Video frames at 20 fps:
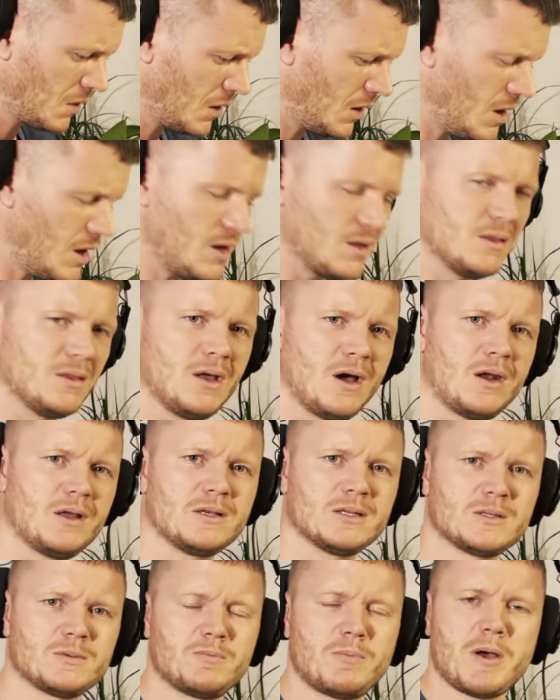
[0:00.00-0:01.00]
I did not
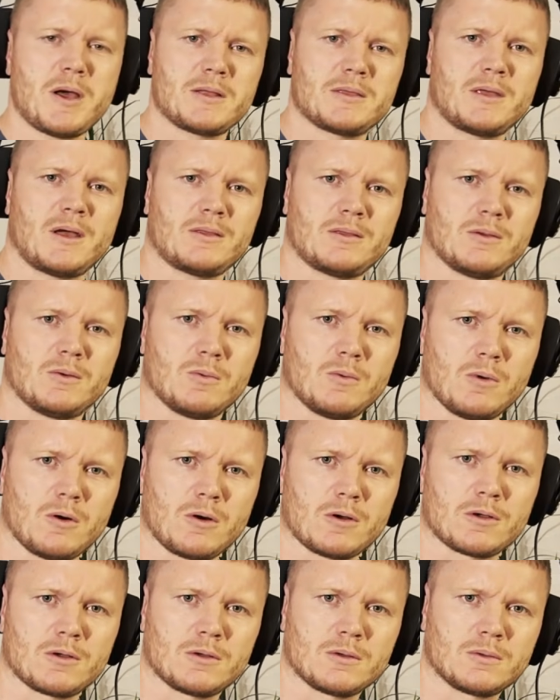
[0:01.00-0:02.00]
expect that to
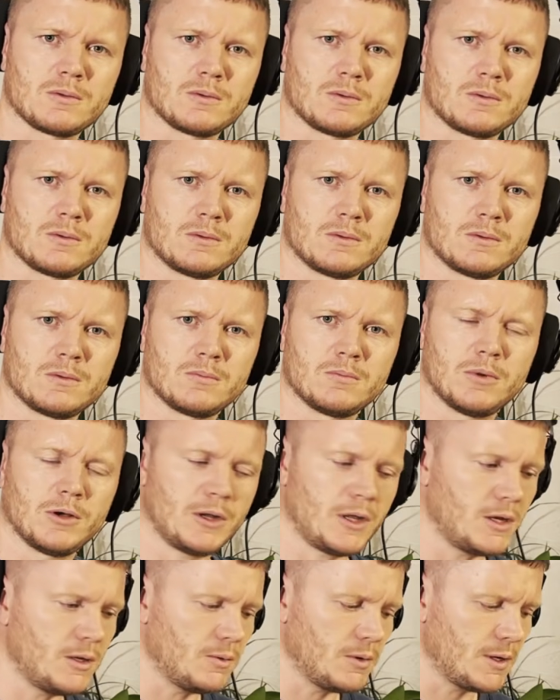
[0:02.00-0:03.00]
work. But
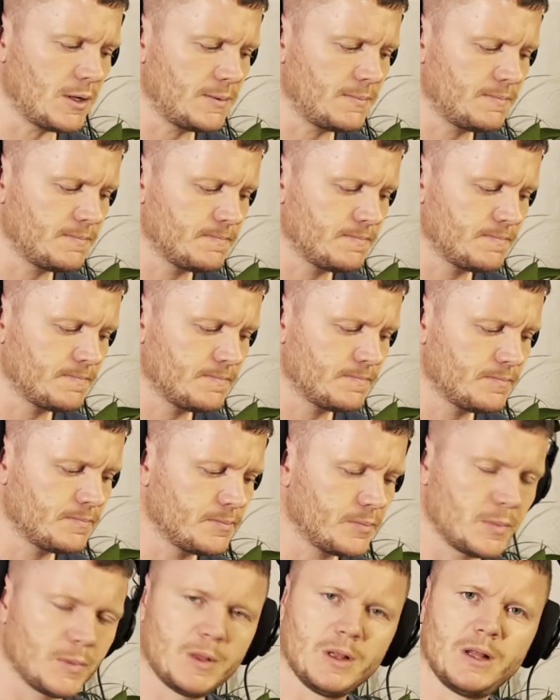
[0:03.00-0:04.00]
anyway,
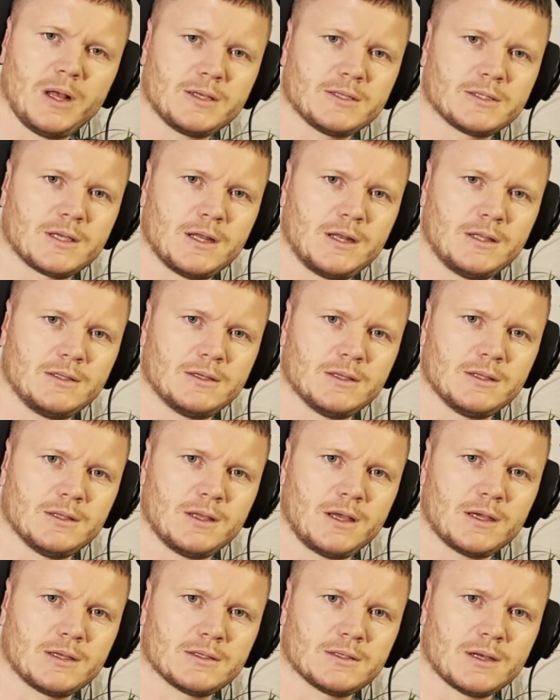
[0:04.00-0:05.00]
let's get into the
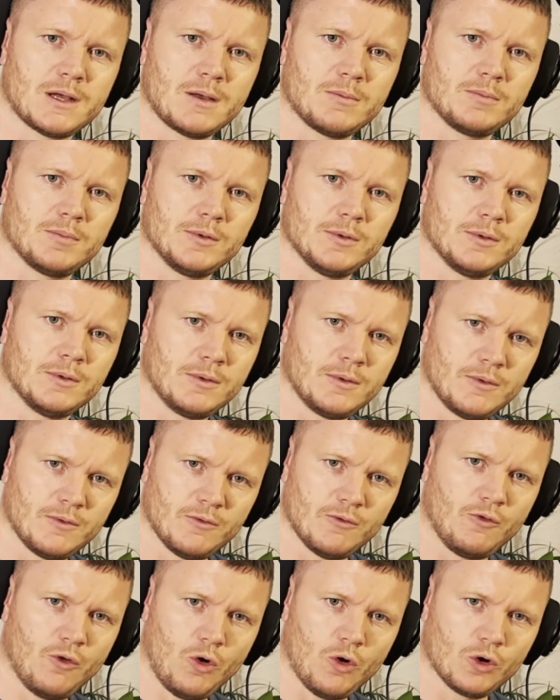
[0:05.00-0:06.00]
next sample.
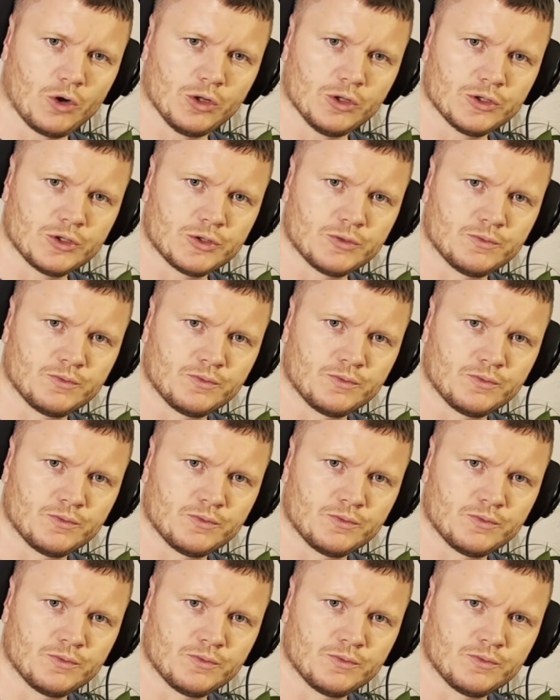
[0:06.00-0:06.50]
Vocals.